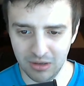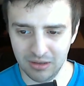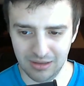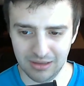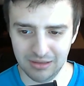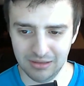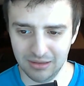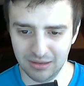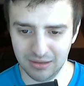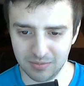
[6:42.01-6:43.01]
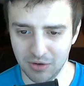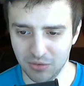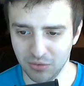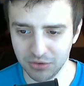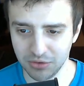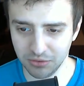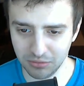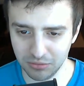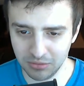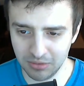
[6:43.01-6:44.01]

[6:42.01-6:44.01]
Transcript: and Sprout Core 2.